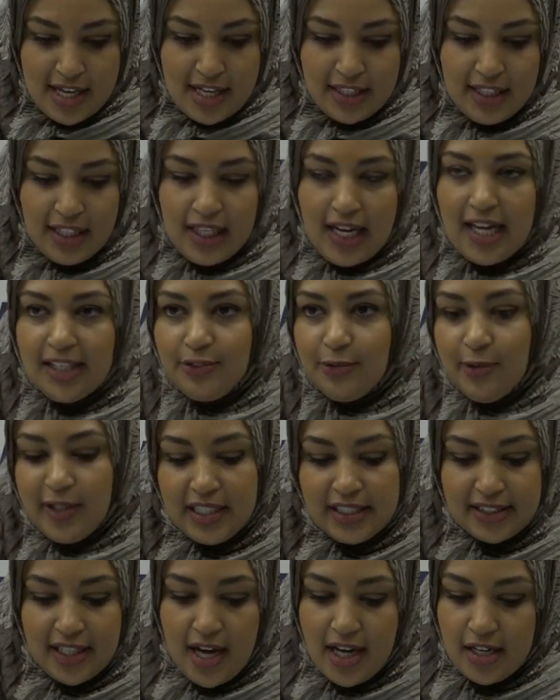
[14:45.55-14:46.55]
The last
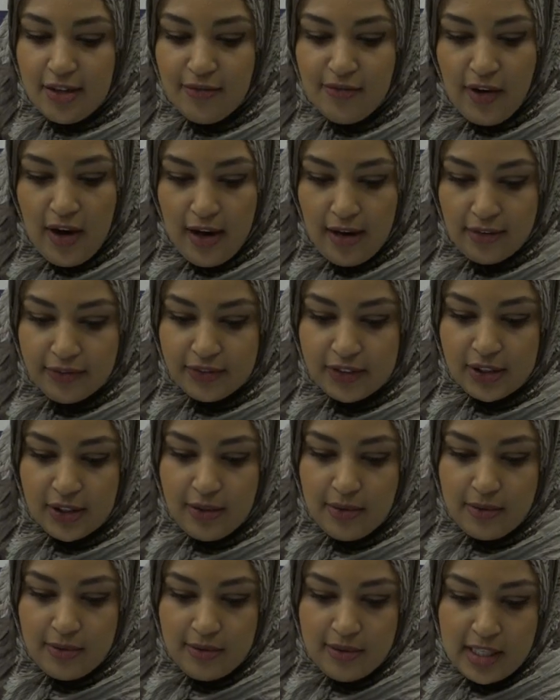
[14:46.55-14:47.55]
one is uninvolved.
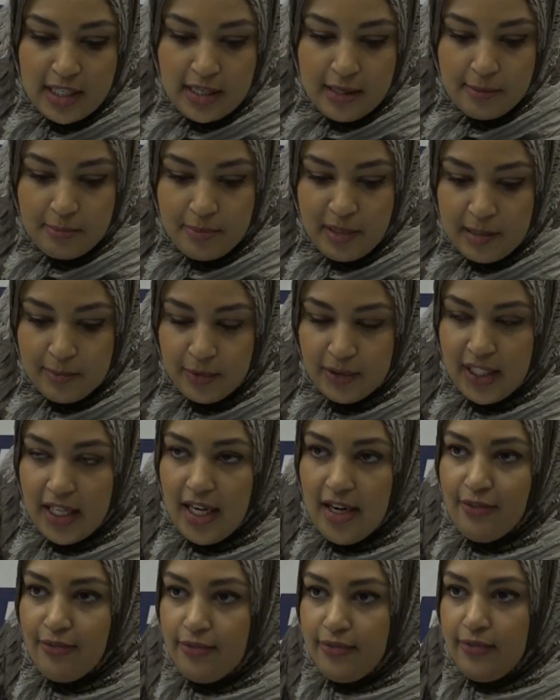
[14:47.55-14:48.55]
So people
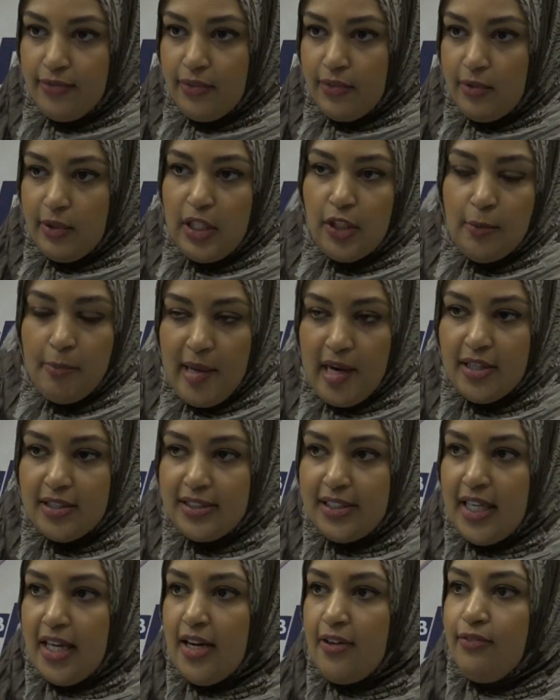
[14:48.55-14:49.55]
that have, you know,
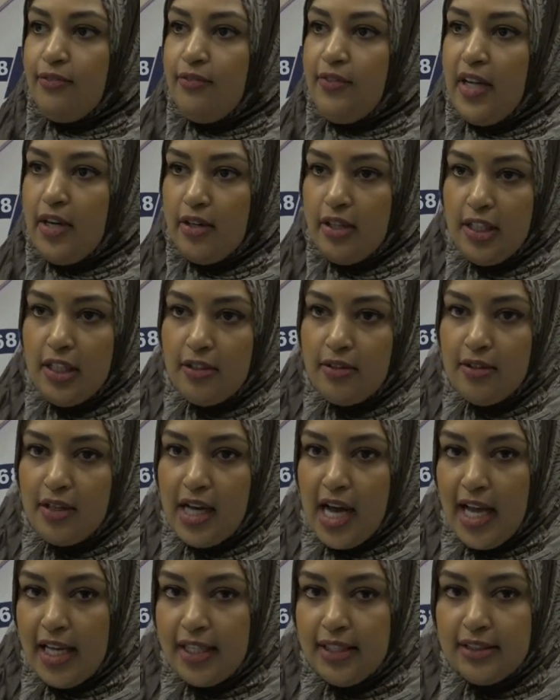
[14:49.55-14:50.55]
parents that have very little
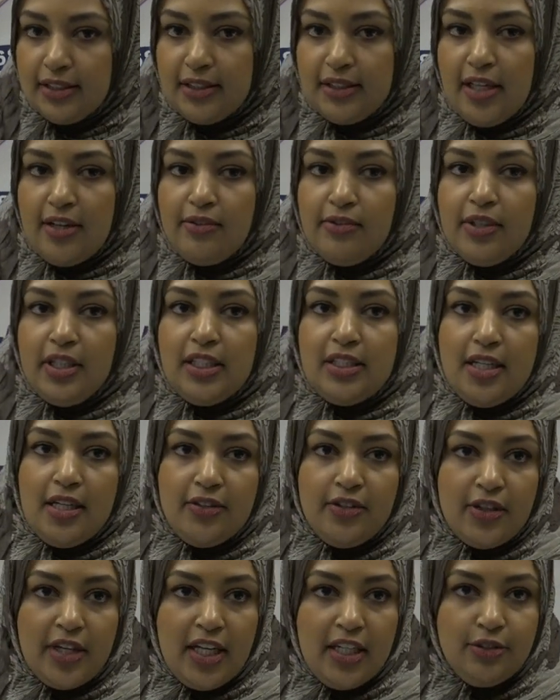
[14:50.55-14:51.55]
guidance, they don't really
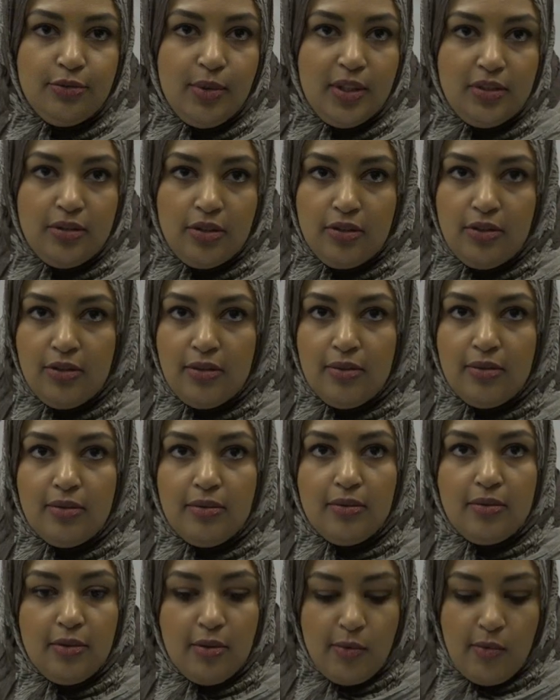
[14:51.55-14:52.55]
tell their kids what to
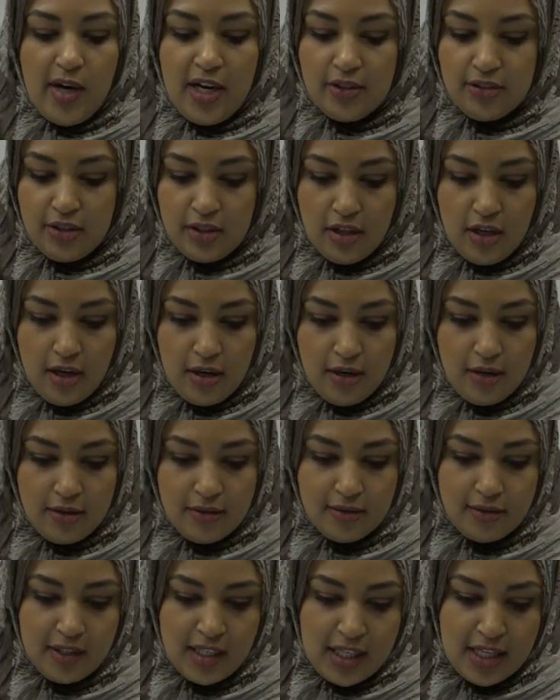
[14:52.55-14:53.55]
do or where to
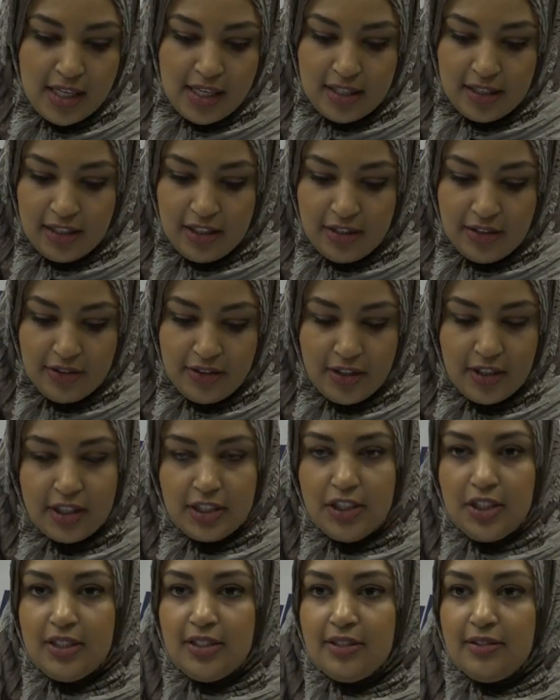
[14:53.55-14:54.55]
go. you know, they're
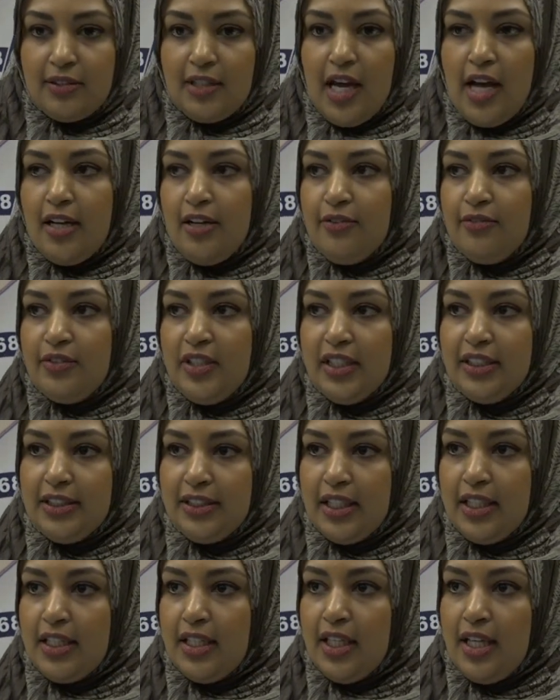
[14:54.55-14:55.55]
just kind of
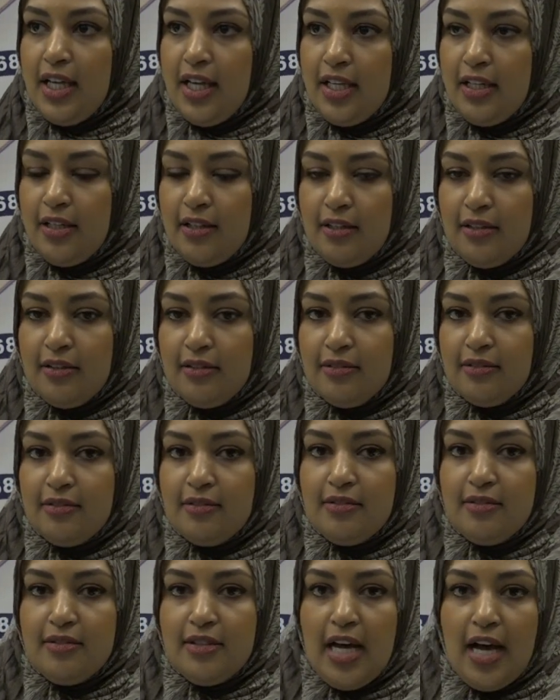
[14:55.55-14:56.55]
distant and
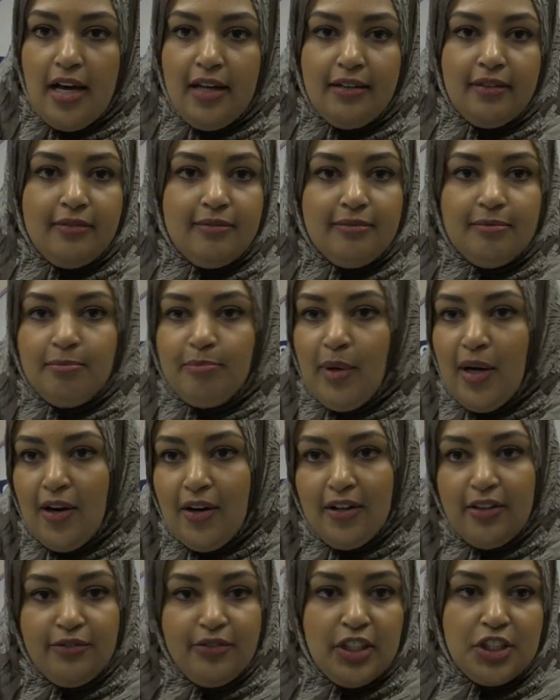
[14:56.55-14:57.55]
not
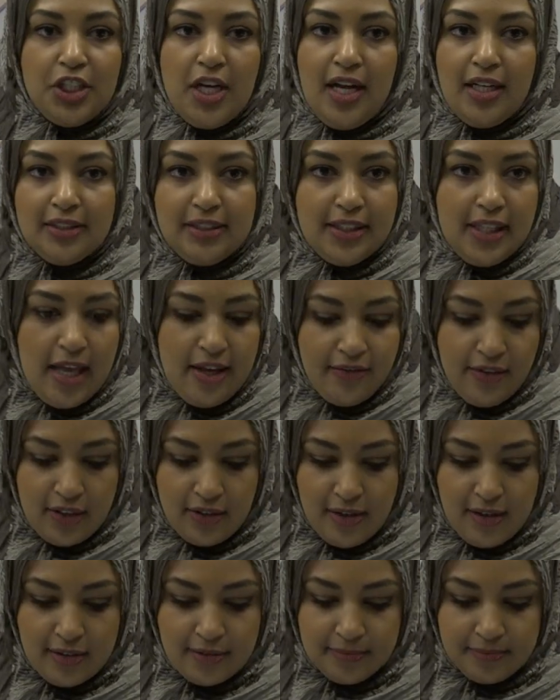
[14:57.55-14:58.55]
part of the child's life at
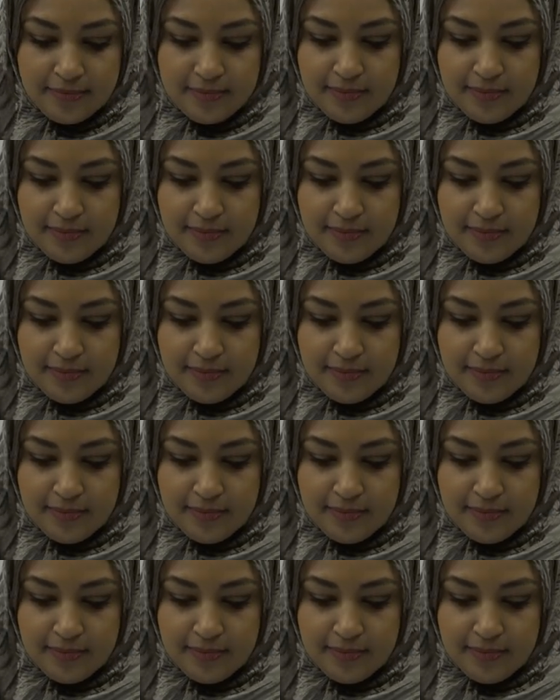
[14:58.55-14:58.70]
all.